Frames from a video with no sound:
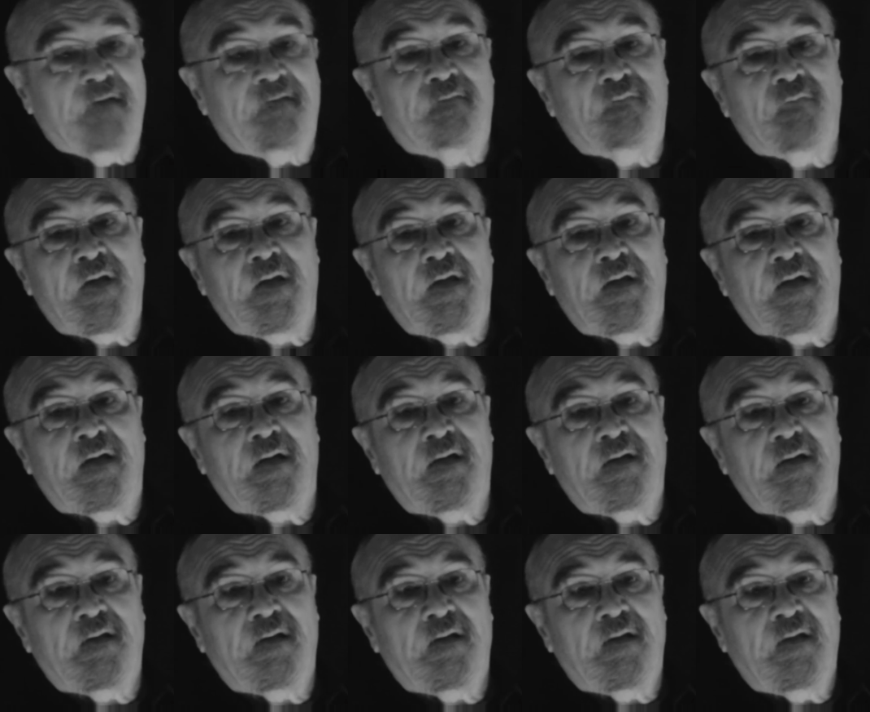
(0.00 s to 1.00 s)
if we
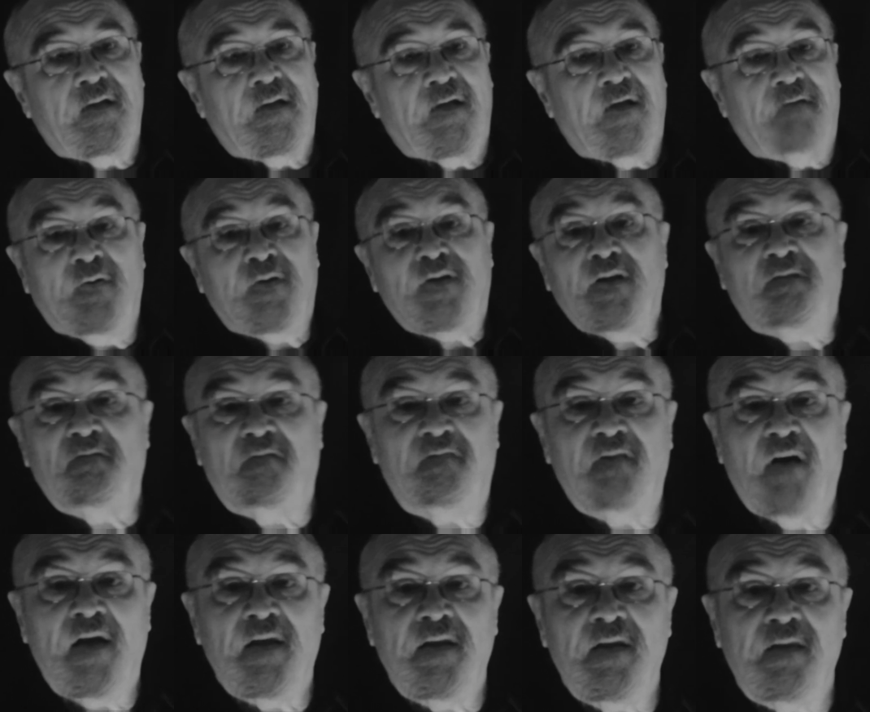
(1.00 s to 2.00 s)
didn't
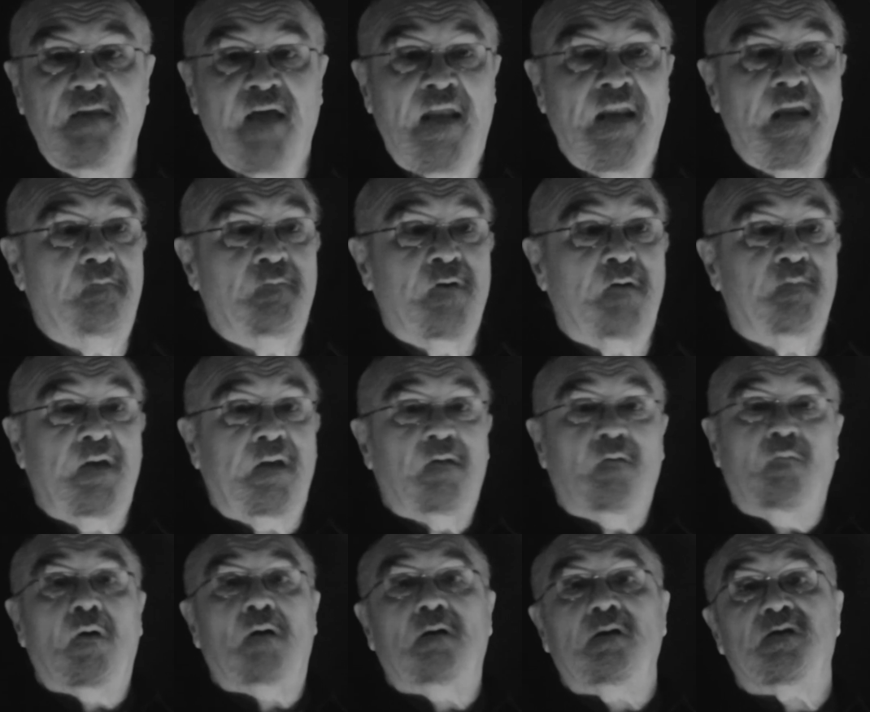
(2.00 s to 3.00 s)
find it, then it would be the
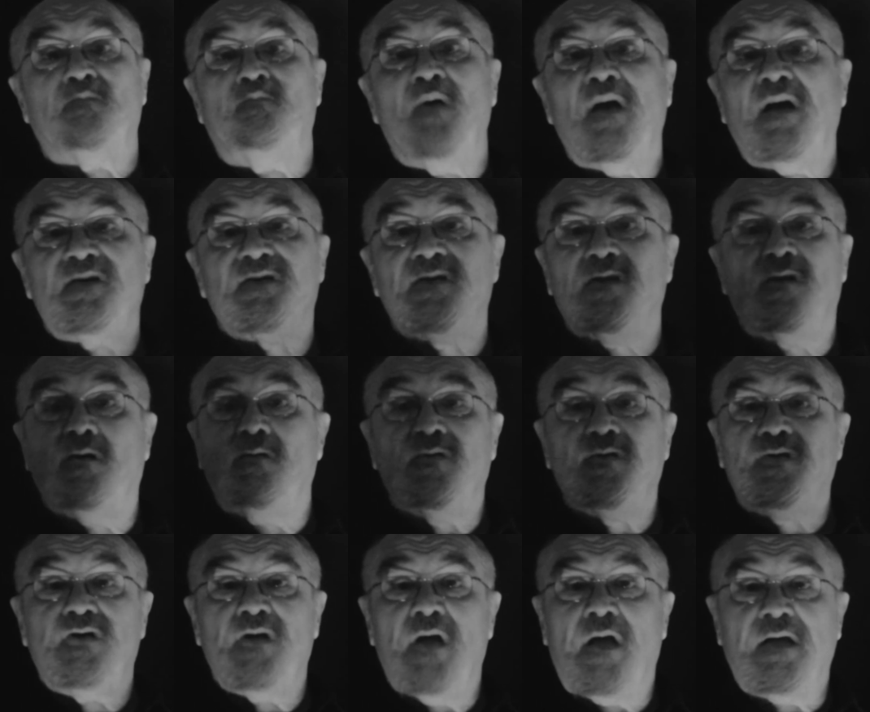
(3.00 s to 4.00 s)
world's biggest
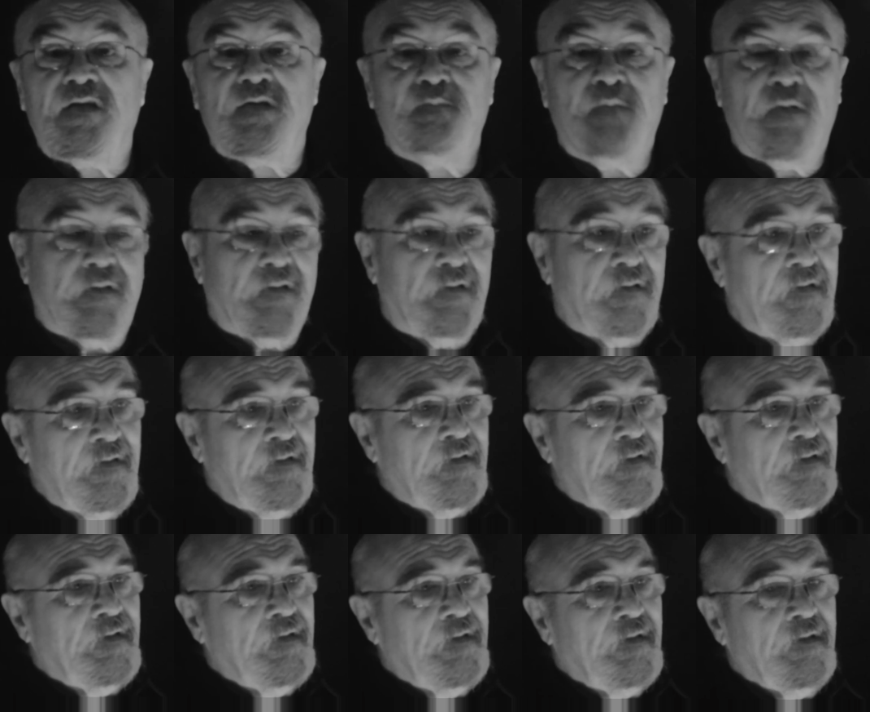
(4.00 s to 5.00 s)
goose chase. But
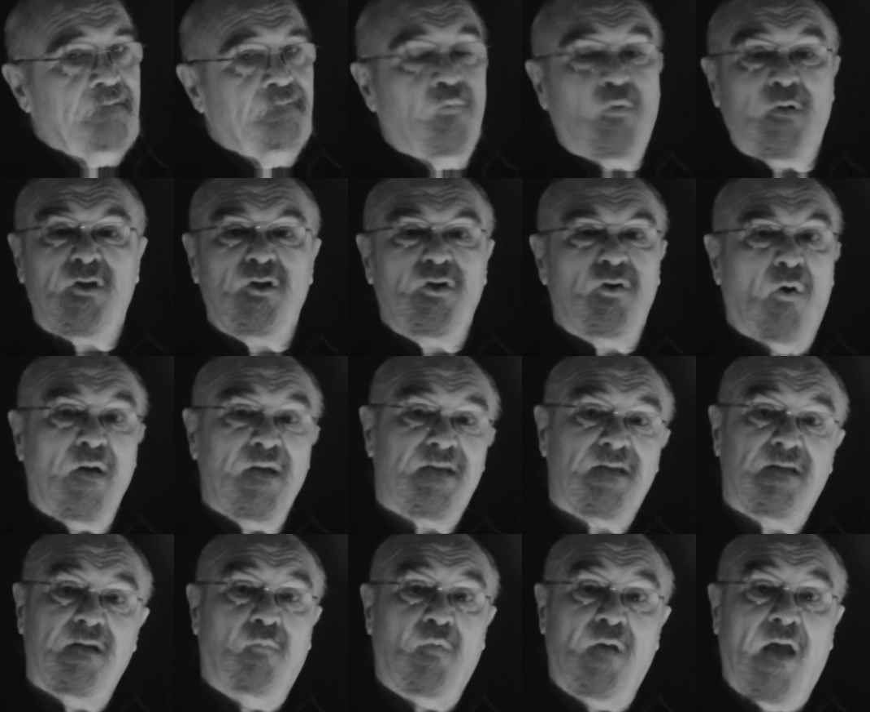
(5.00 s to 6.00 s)
what choice
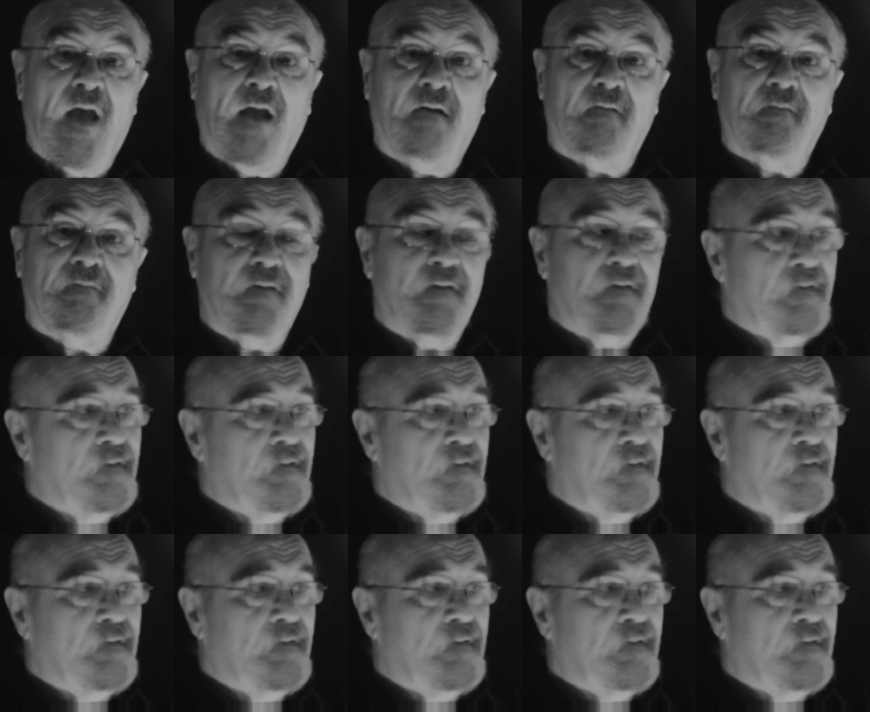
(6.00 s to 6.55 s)
did we have?